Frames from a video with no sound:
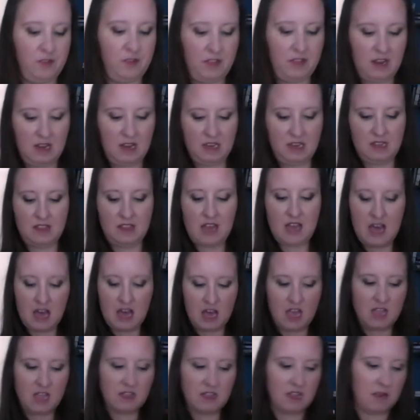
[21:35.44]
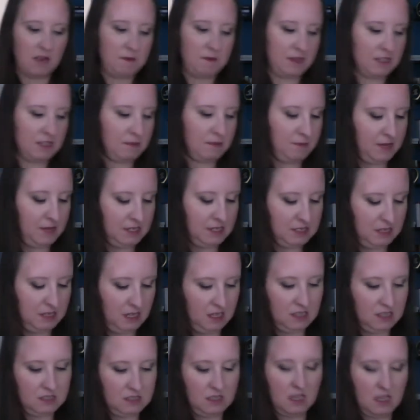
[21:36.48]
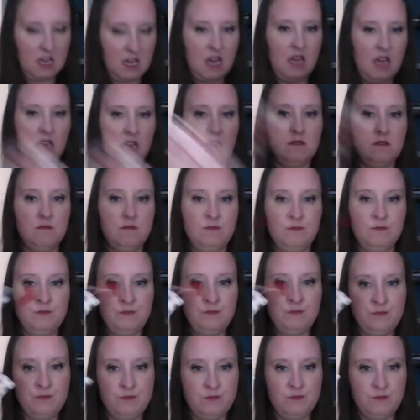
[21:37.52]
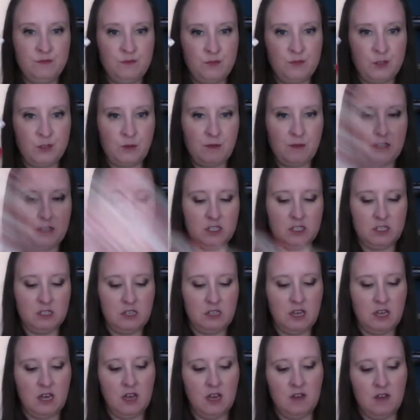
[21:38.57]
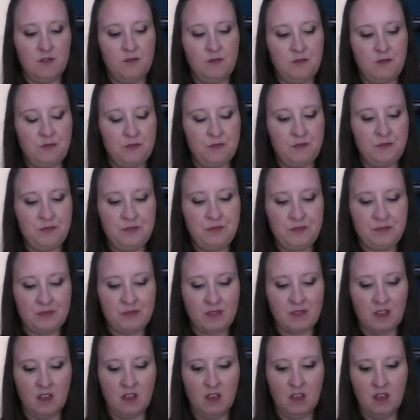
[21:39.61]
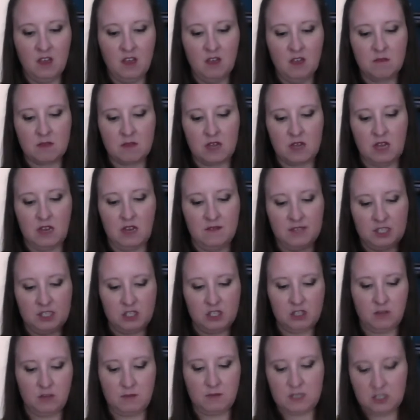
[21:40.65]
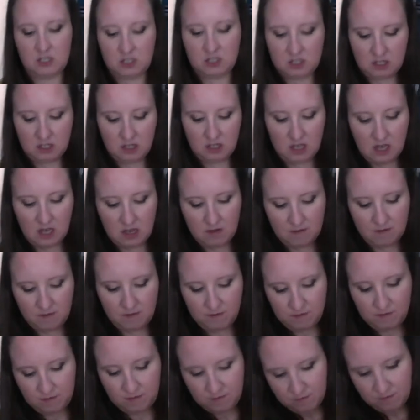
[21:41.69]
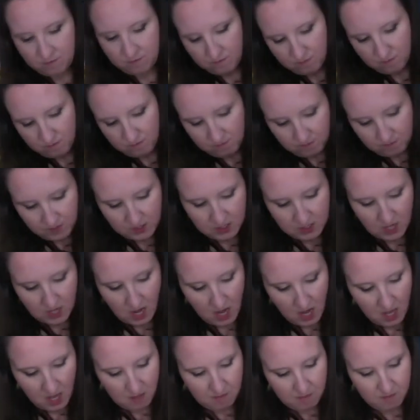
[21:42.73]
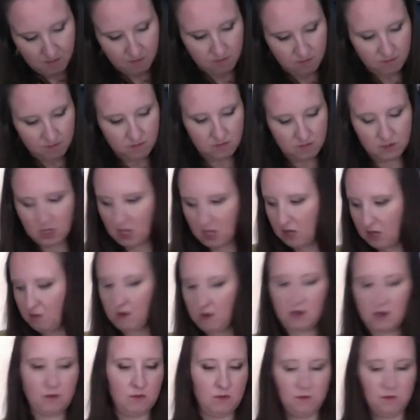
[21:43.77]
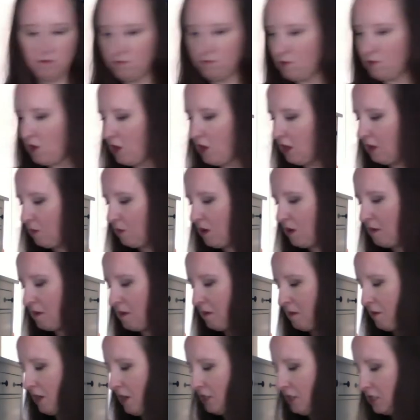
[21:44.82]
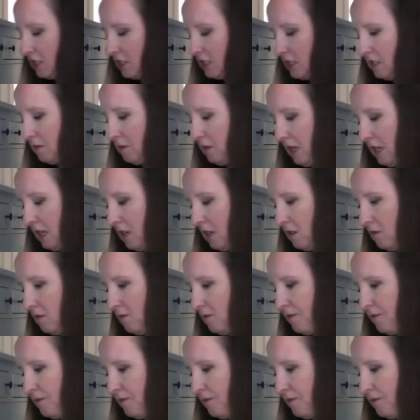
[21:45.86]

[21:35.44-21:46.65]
then I did that, and then I picked up Bee's Knees. Again, So Much to Love. Kind of a So Much to Love snob. That's all I want my projects to be in.